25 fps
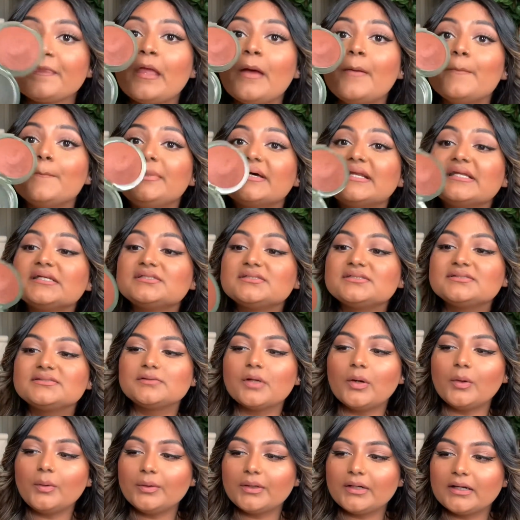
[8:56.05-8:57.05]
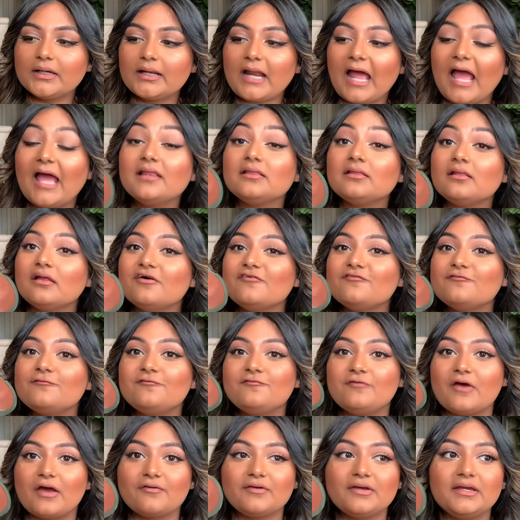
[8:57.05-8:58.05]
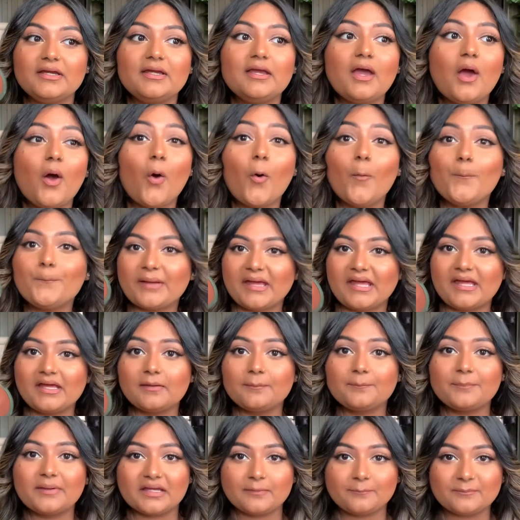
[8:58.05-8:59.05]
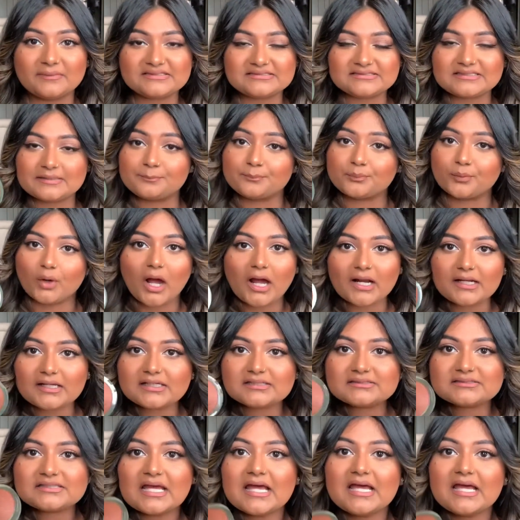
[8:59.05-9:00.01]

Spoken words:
But it's so good. I love very opaque pigmented products,